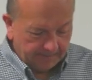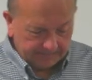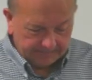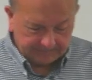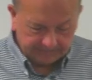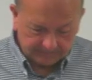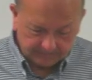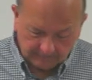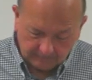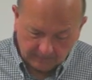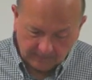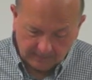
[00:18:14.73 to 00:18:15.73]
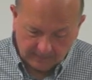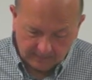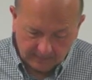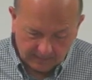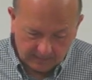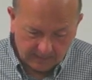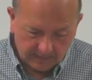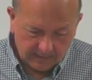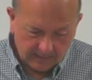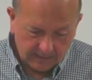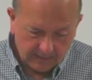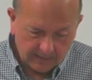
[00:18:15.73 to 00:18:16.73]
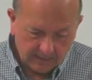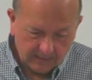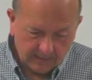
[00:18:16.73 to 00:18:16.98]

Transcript: Nobody speaks.